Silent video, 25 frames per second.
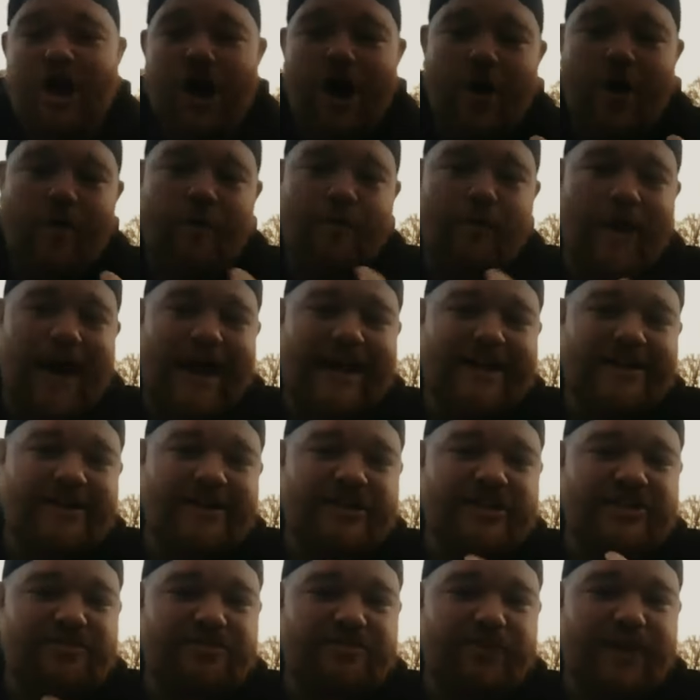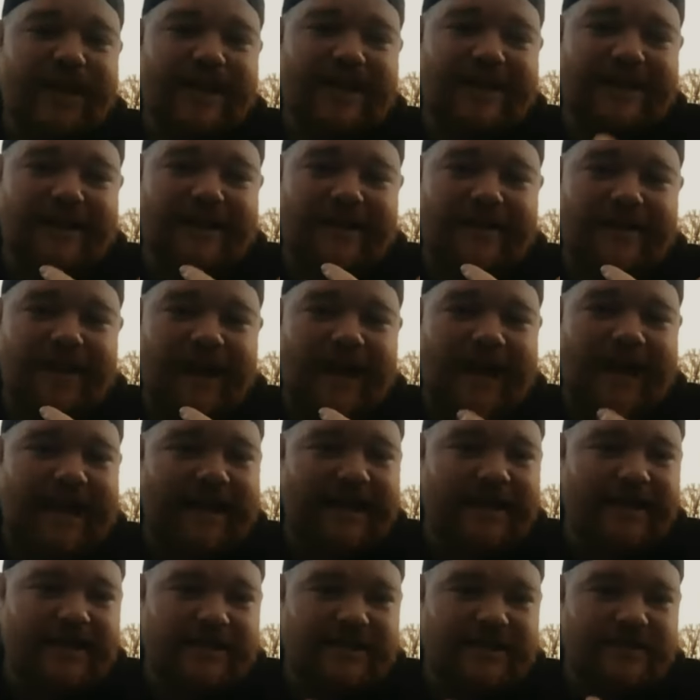Yo, Ren spit the
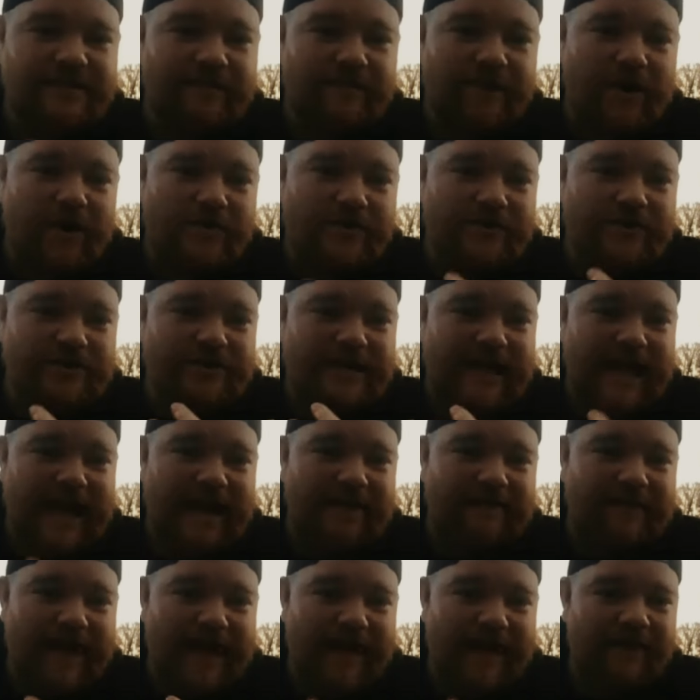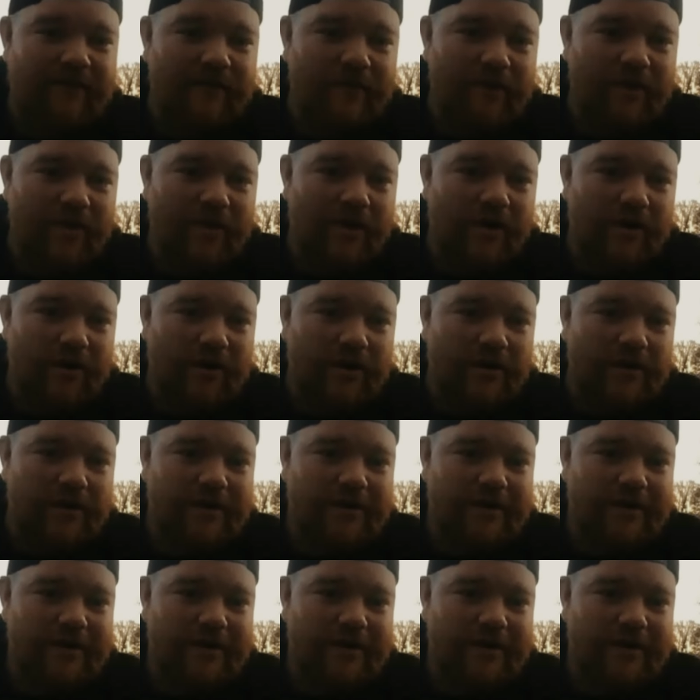illest verse I've ever heard.